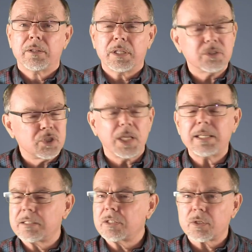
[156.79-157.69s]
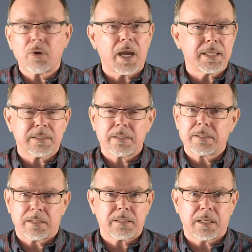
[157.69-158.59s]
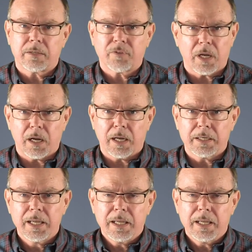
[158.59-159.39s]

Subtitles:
that Jesus Christ is the Son of God